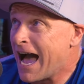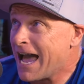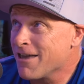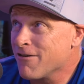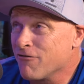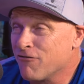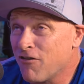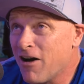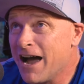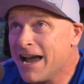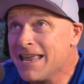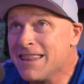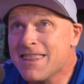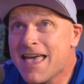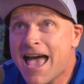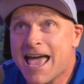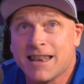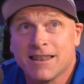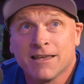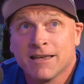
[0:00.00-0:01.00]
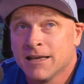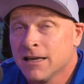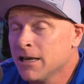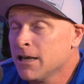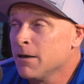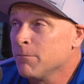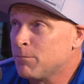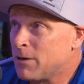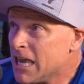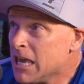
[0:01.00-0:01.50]
I find that
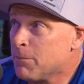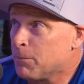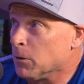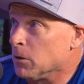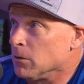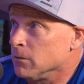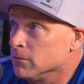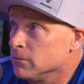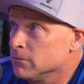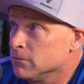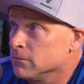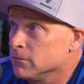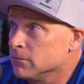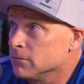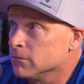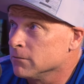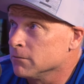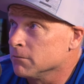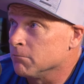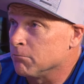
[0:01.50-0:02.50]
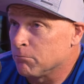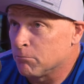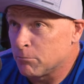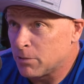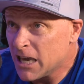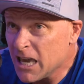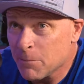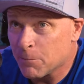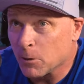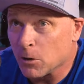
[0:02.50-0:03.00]
people
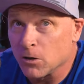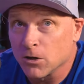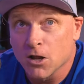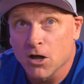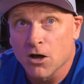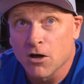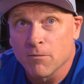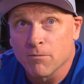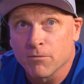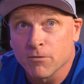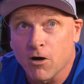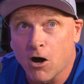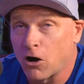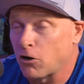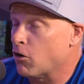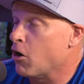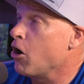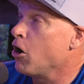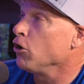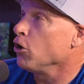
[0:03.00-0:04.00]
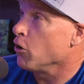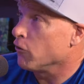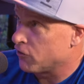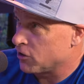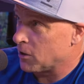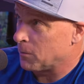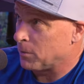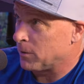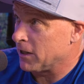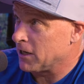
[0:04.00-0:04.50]
people are all
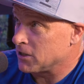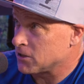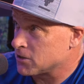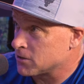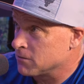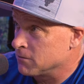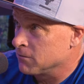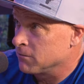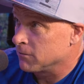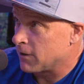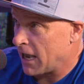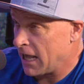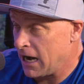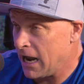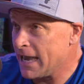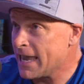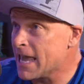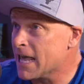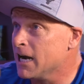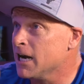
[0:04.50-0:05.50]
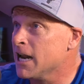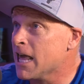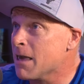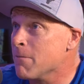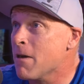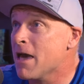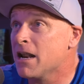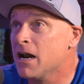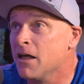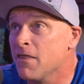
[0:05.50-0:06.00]
over the place. Can I get an
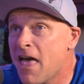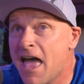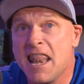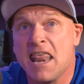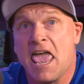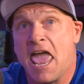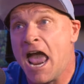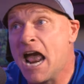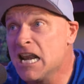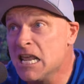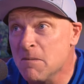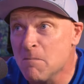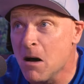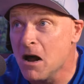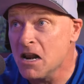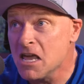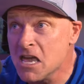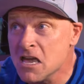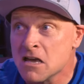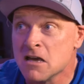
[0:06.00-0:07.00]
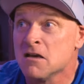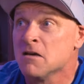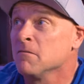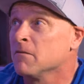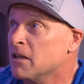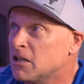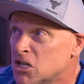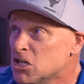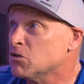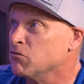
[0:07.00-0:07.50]
amen on that? Anybody?
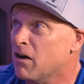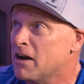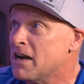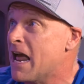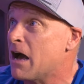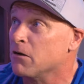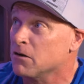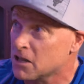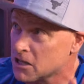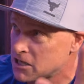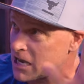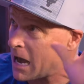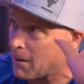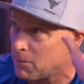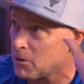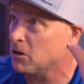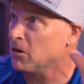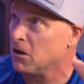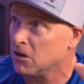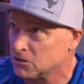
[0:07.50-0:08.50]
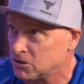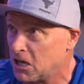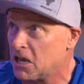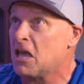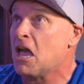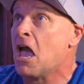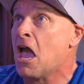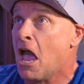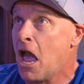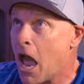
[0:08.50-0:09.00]
It's just right now in the top of your lungs,
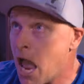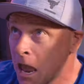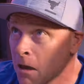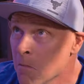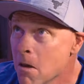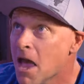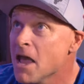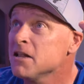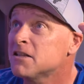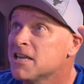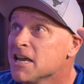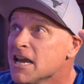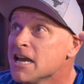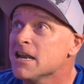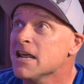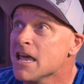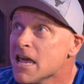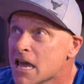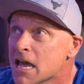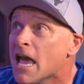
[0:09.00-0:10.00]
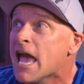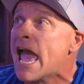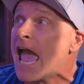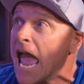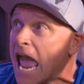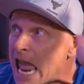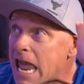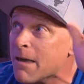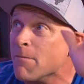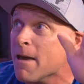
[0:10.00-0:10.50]
say, Amen, TD,
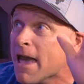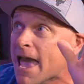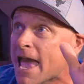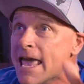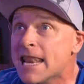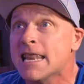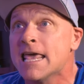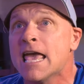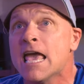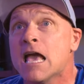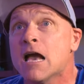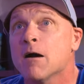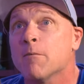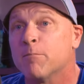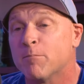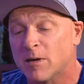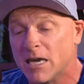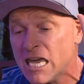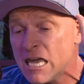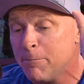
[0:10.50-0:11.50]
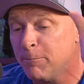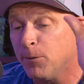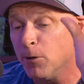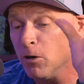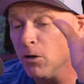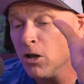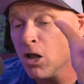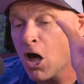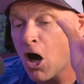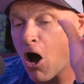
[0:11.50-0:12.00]
Amen.
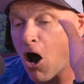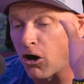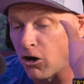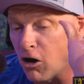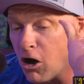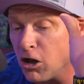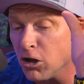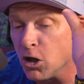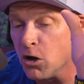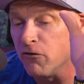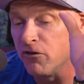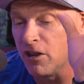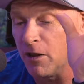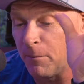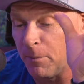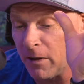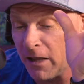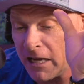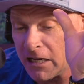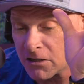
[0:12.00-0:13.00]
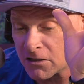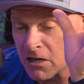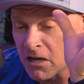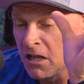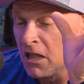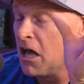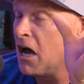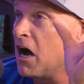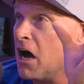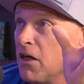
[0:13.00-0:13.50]
People are all over the place.
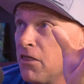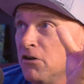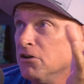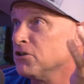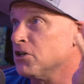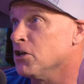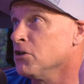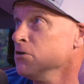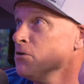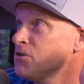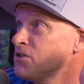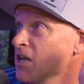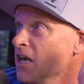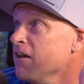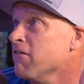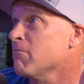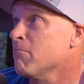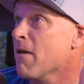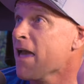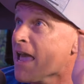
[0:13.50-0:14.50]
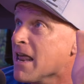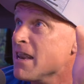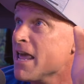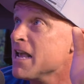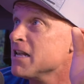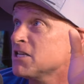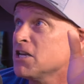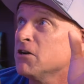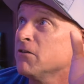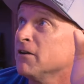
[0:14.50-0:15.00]
Uh, there's a new set of
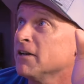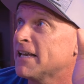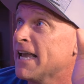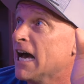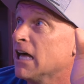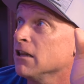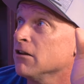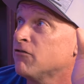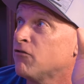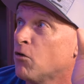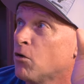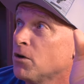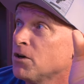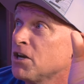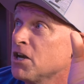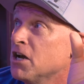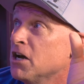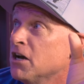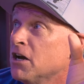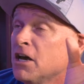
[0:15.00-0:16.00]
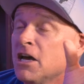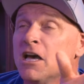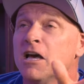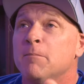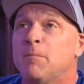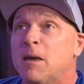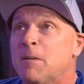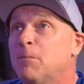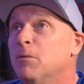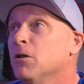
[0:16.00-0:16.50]
mandates here in California.
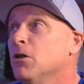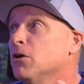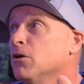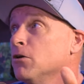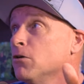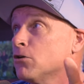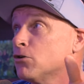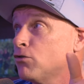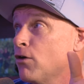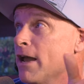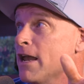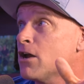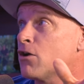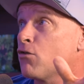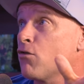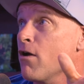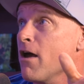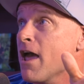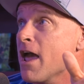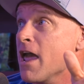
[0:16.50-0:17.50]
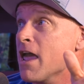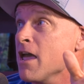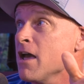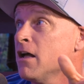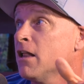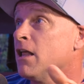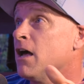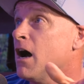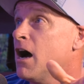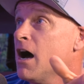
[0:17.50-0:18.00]
People are cray cray.